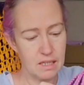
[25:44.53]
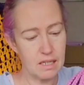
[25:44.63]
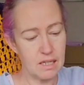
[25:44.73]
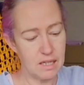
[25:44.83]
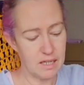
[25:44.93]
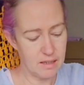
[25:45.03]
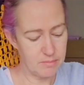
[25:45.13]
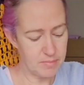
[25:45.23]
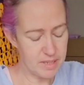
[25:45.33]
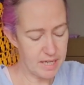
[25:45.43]

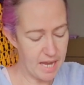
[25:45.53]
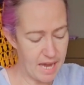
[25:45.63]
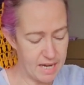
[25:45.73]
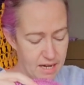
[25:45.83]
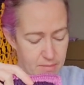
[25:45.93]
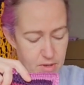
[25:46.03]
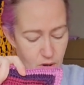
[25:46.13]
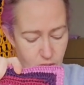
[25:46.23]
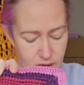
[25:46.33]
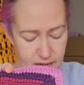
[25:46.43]
But again,
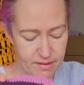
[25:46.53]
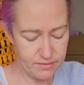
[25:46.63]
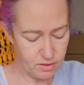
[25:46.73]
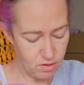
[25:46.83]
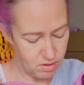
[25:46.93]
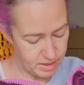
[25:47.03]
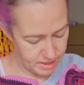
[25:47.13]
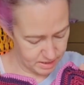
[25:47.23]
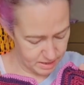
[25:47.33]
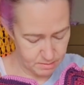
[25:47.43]
I haven't got
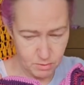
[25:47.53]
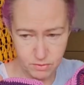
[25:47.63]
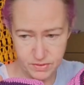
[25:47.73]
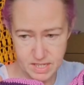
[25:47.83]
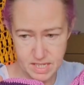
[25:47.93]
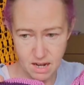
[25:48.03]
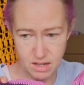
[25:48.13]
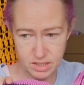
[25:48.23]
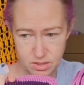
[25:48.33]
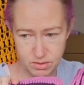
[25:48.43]
any more of this
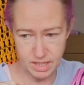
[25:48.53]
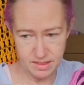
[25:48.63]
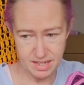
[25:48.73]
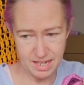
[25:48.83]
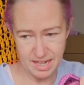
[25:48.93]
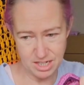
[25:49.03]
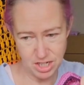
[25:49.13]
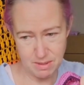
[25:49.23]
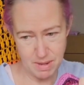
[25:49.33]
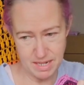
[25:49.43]
yarn, I don't think. I think I
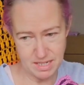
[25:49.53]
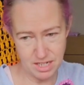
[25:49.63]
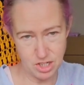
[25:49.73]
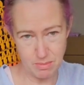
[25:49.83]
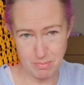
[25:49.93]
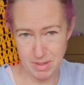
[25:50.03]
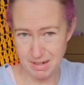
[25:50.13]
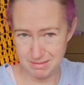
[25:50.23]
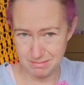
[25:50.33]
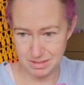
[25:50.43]
actually made a
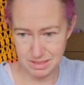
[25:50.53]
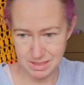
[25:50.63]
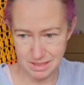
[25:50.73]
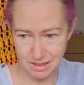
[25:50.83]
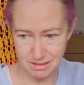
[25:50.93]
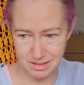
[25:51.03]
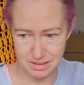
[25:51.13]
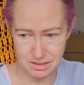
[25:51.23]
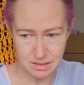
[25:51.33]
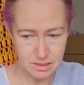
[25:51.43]
jumper with this yarn.
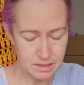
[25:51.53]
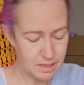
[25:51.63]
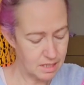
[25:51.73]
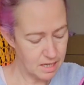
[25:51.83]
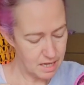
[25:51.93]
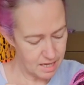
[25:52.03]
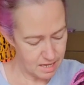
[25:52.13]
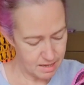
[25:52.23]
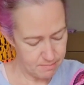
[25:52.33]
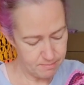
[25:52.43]

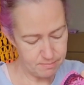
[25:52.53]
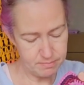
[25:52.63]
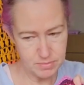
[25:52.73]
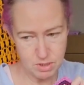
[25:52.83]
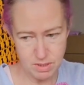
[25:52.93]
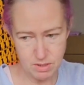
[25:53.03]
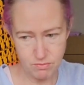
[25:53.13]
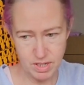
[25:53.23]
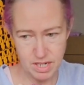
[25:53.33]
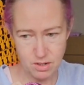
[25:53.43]
So I don't
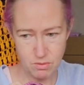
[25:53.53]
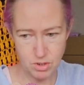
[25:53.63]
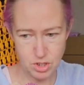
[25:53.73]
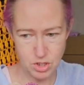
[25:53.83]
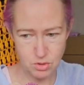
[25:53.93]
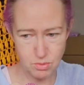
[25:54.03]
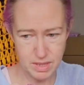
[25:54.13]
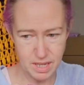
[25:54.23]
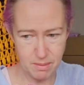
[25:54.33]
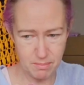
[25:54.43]
really know what to do with
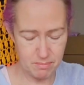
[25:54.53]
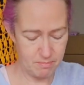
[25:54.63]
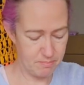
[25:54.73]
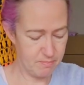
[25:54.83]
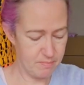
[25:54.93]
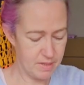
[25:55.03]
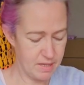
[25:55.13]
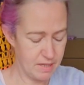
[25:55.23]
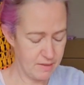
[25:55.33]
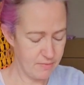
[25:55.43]
them.
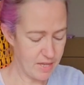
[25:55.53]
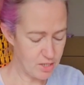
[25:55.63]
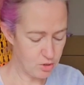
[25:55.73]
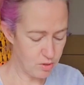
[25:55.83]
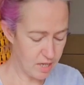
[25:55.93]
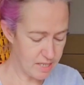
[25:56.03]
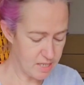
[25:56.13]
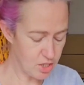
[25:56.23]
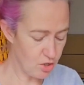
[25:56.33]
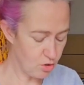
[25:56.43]
They're too nice
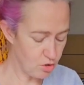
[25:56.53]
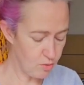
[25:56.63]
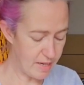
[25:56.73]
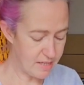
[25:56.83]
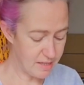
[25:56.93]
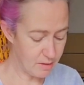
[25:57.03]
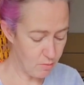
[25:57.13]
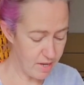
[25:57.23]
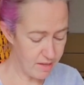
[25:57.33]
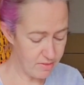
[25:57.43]
to not do anything
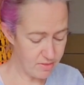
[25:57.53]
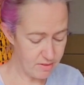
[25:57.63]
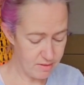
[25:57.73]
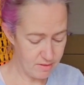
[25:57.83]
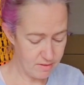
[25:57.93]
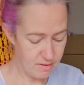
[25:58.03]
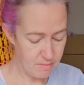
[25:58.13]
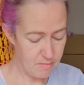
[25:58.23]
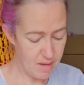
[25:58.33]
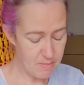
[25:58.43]
with.
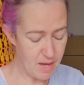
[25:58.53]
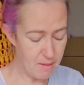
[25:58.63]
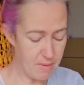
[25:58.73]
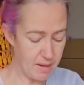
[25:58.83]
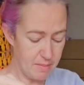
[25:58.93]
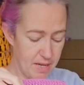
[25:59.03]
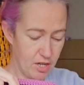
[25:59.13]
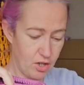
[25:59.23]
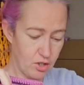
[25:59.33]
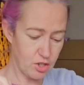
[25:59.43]
Maybe I might make a
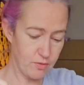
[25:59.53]
cushion